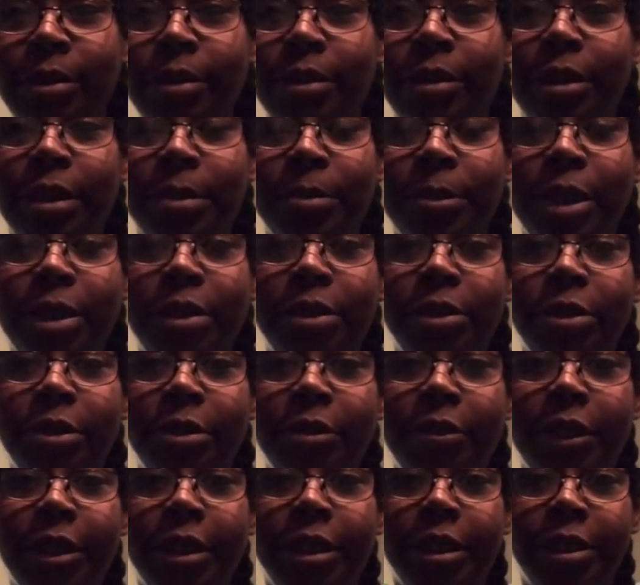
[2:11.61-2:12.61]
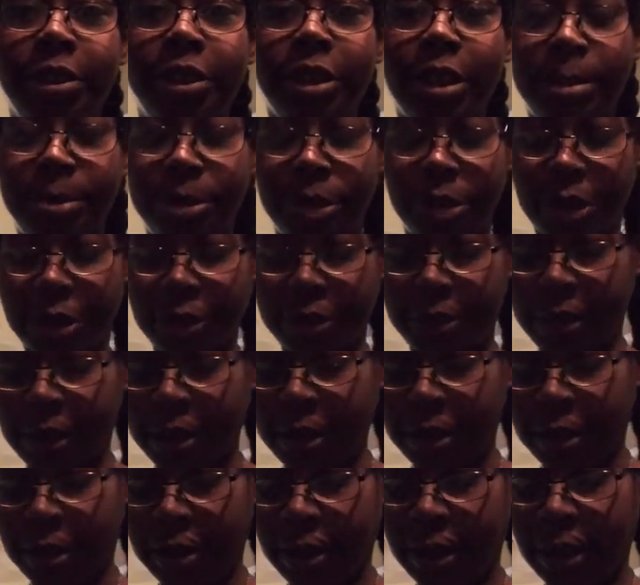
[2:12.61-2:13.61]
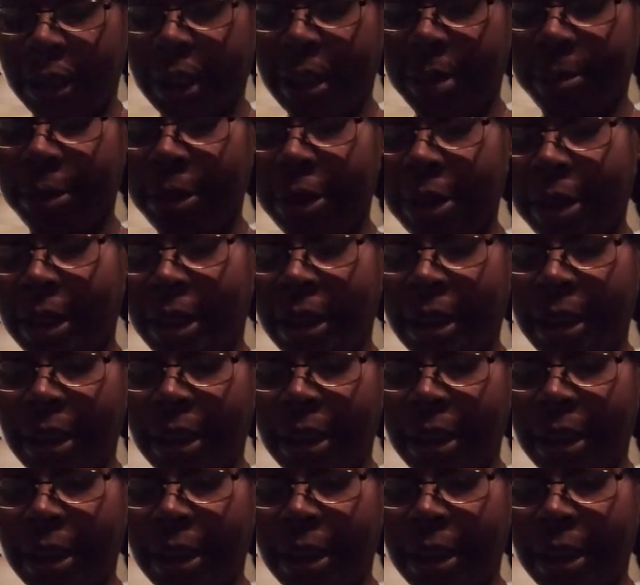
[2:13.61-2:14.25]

Look, I'm not doing a very good job of showing this to the camera.